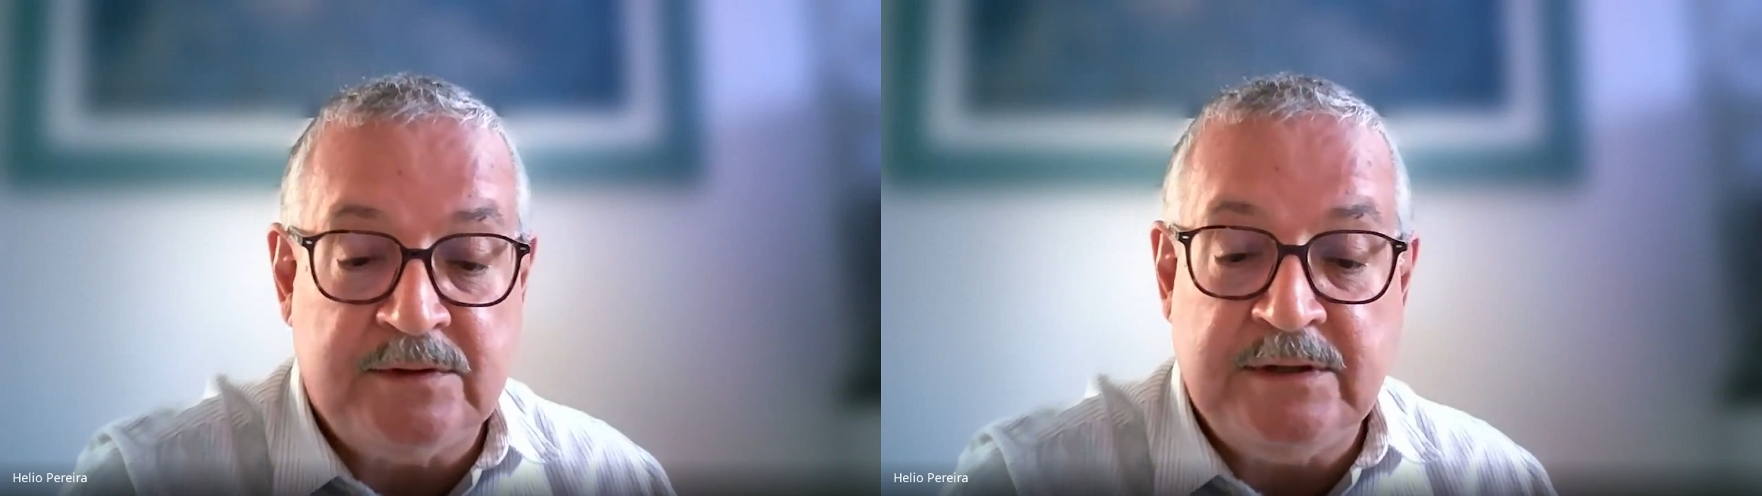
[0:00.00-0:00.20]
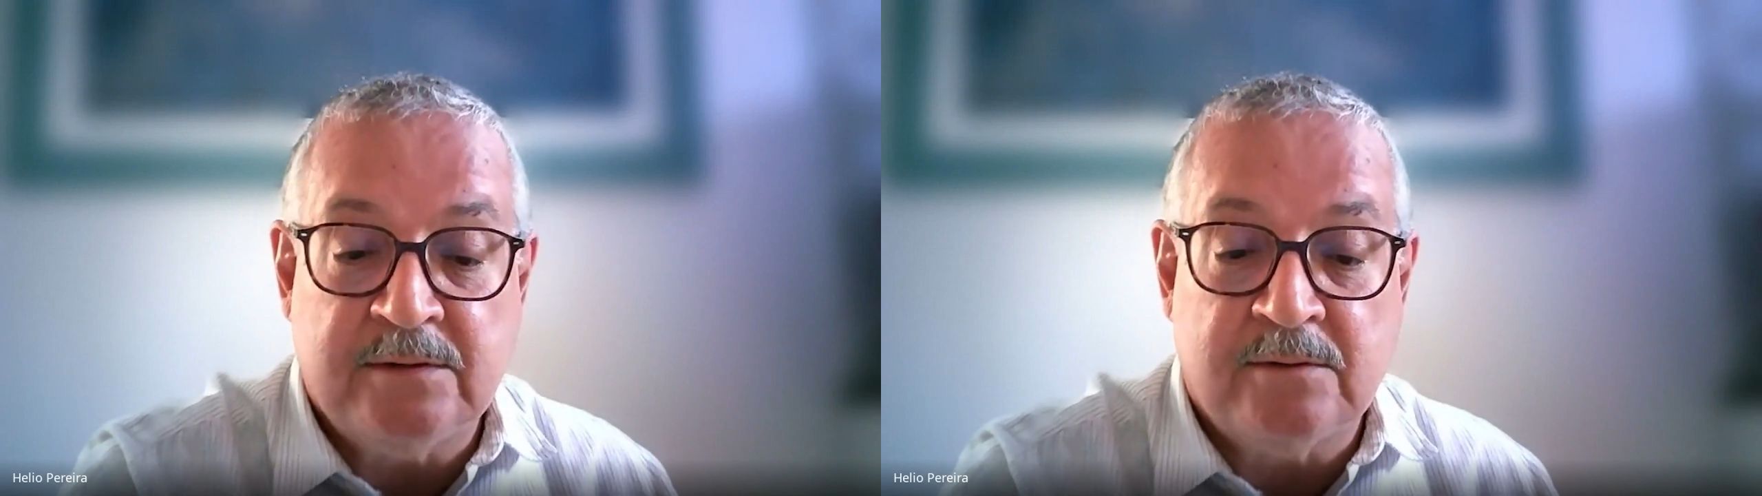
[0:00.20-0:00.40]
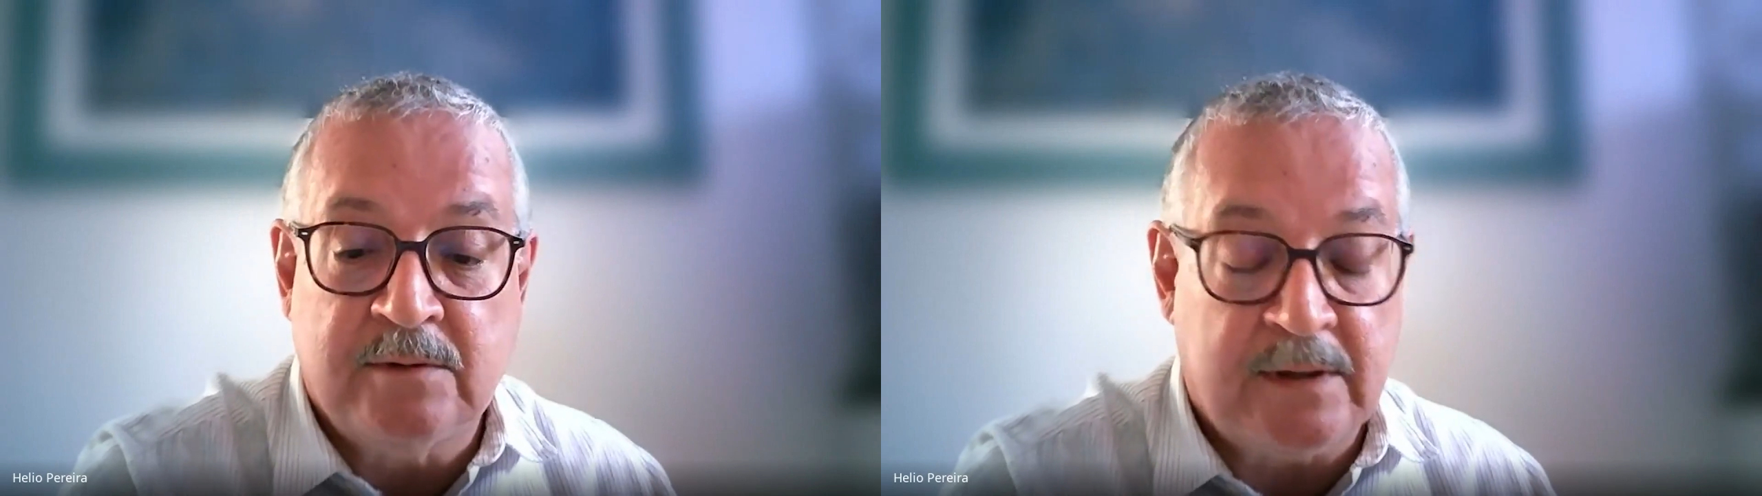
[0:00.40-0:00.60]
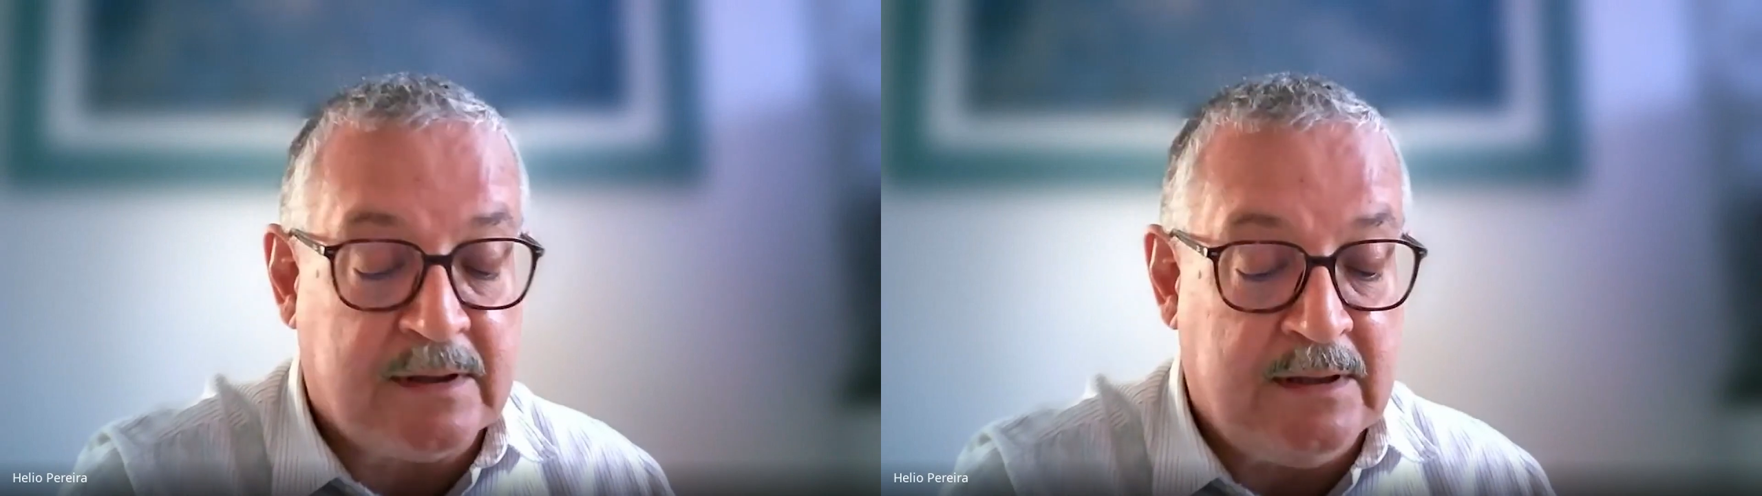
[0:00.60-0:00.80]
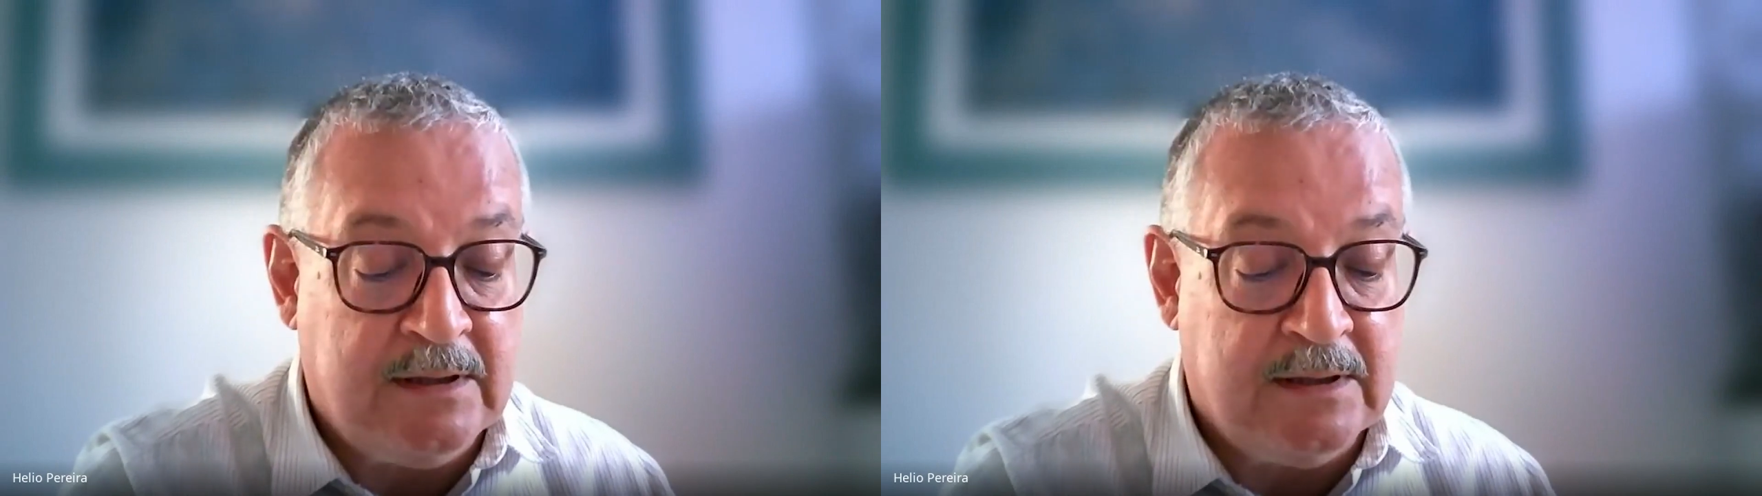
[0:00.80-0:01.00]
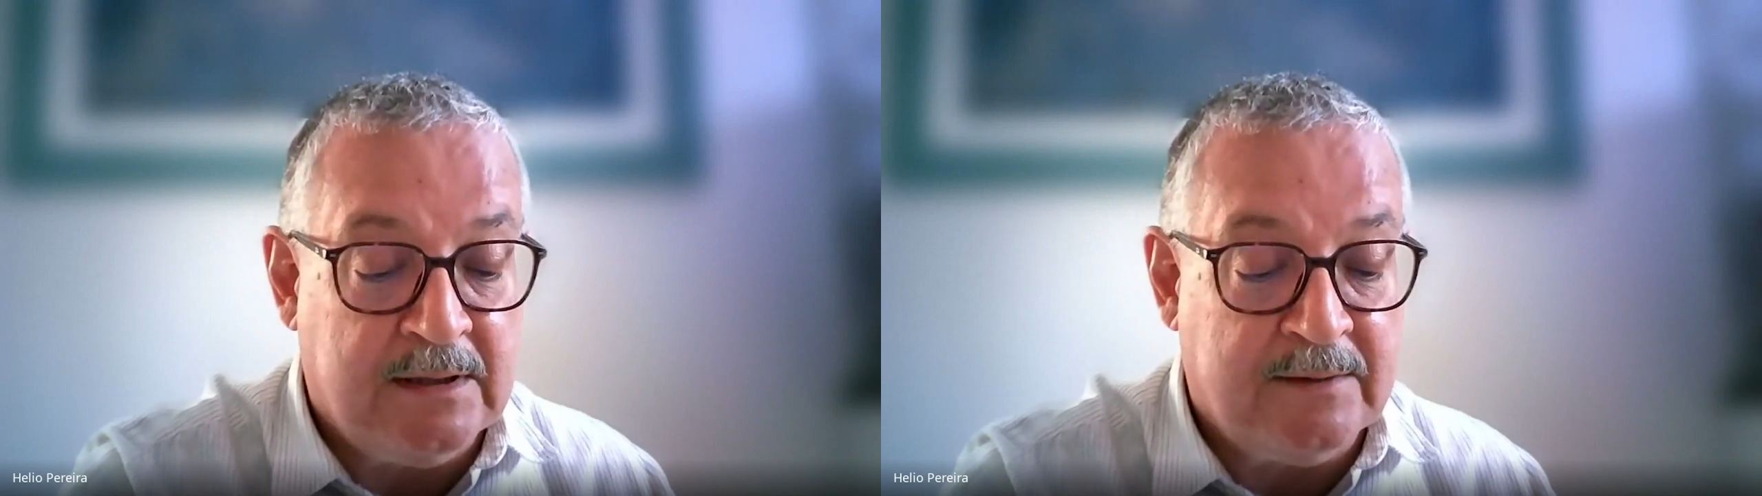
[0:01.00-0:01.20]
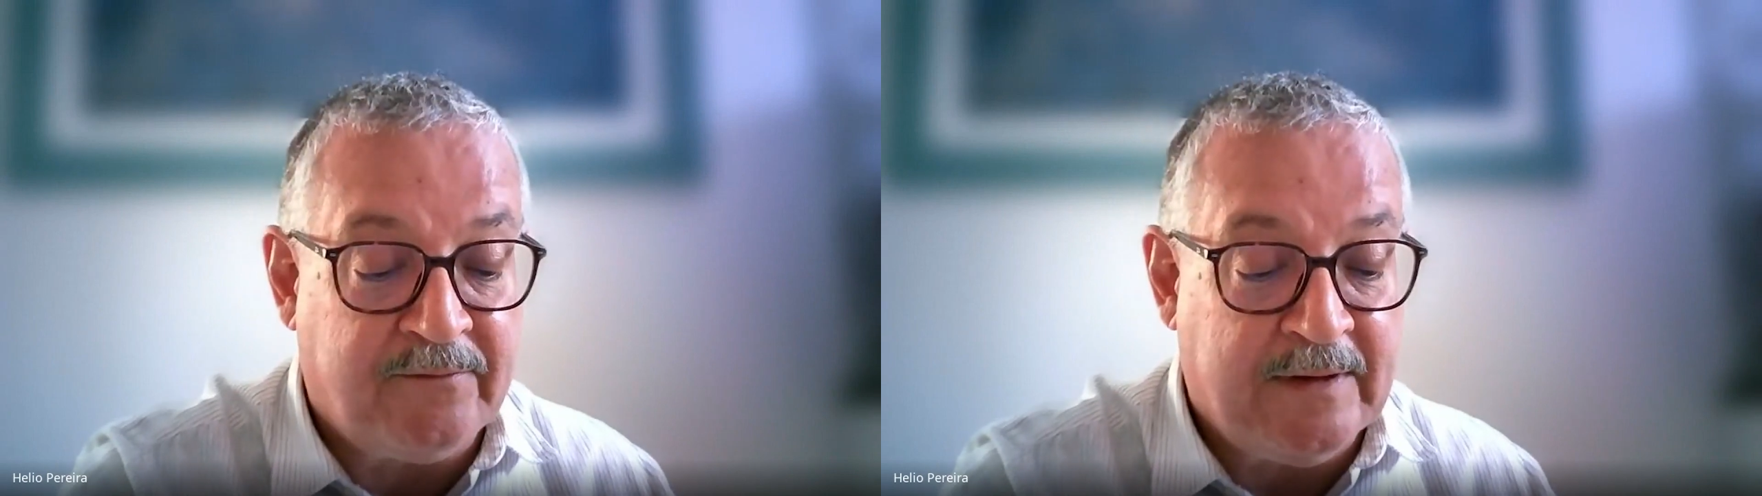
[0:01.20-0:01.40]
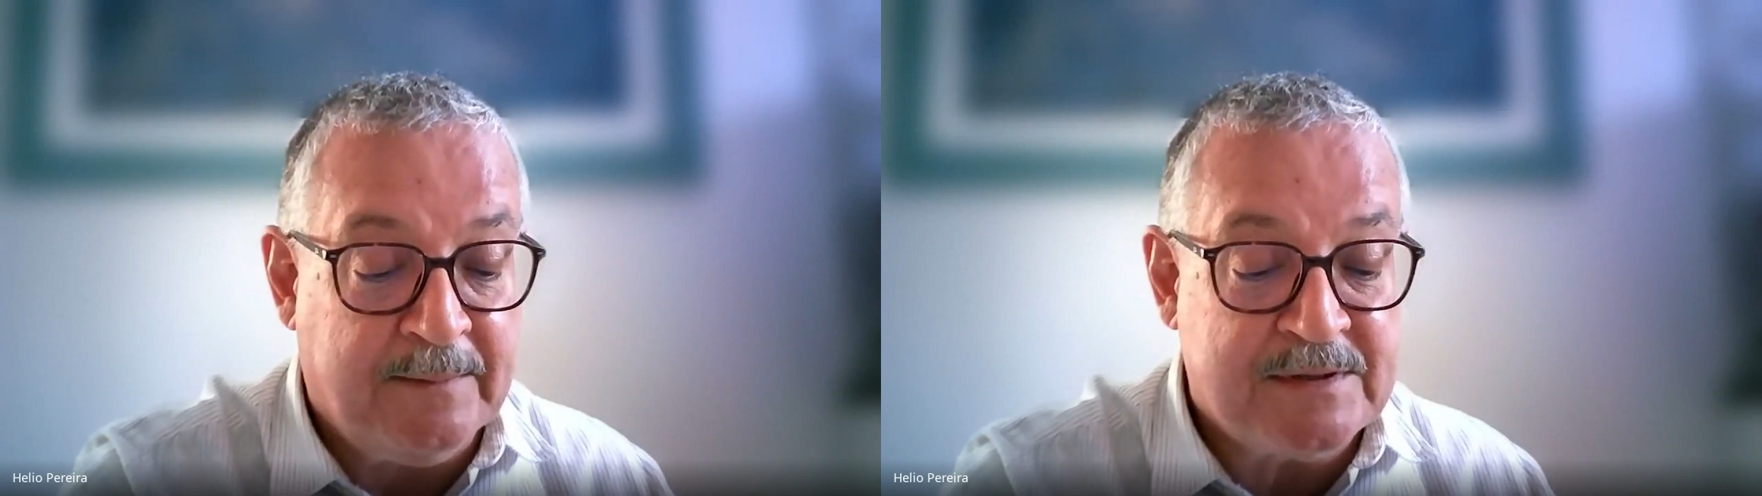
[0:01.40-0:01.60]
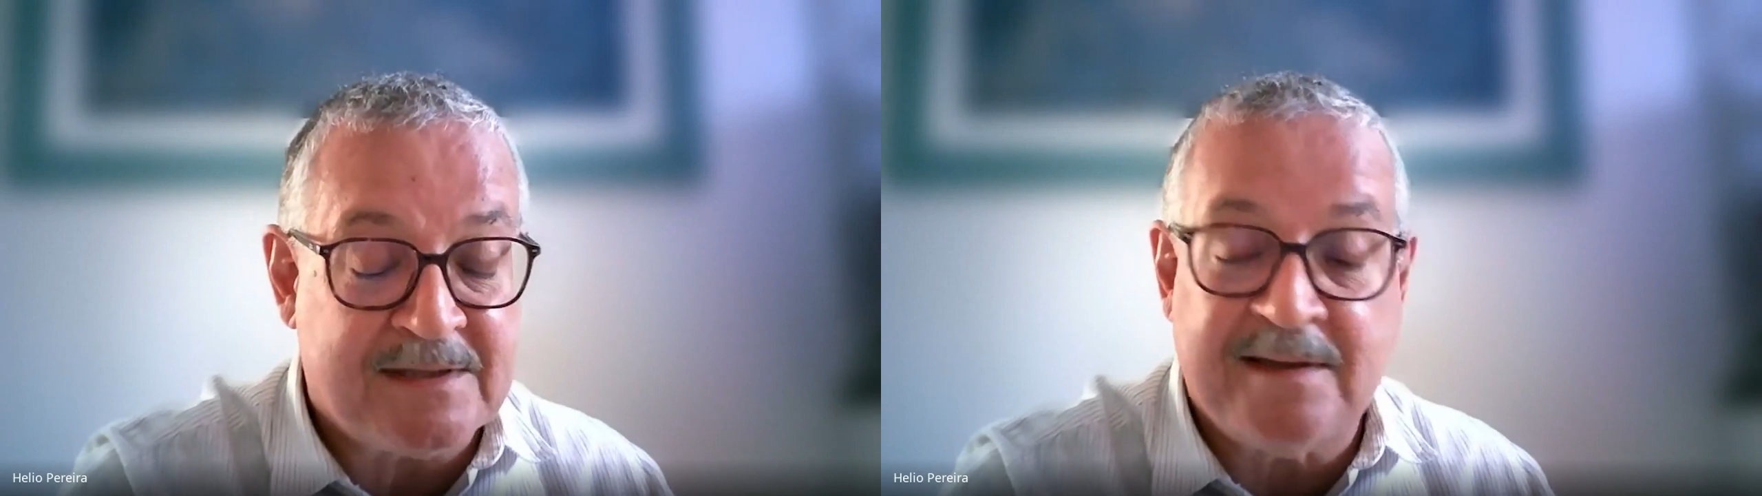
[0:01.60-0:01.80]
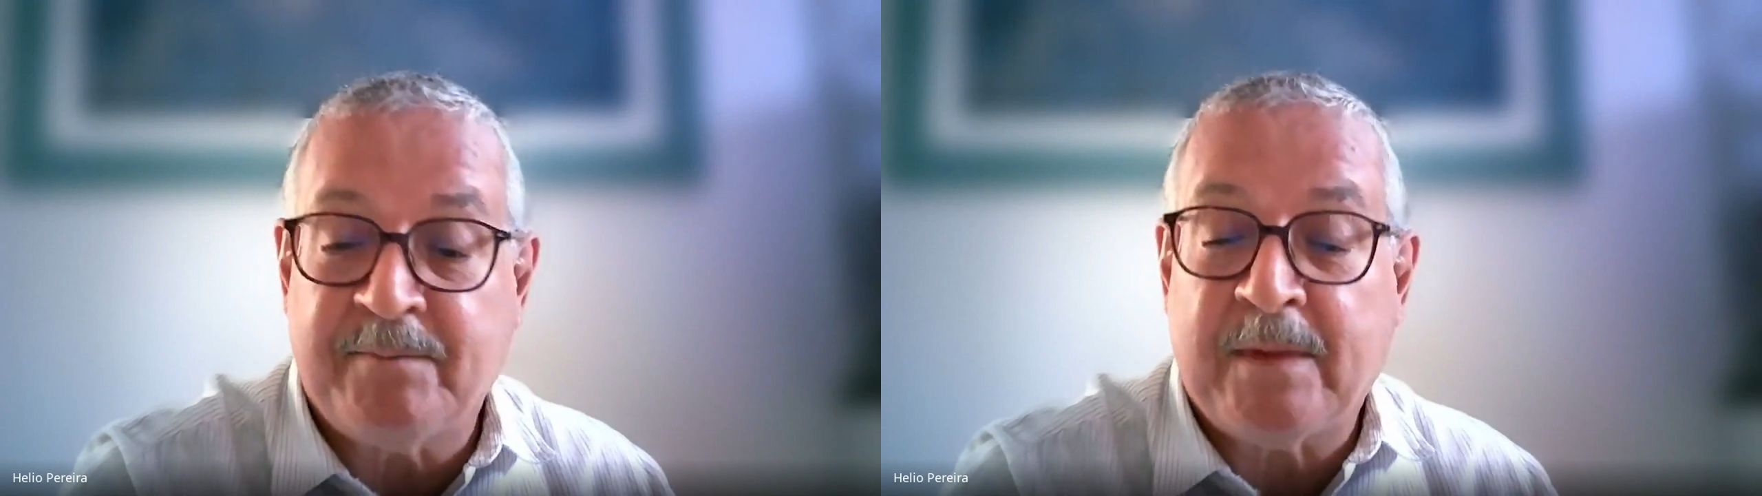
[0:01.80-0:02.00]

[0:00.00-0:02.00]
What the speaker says: deal with the famous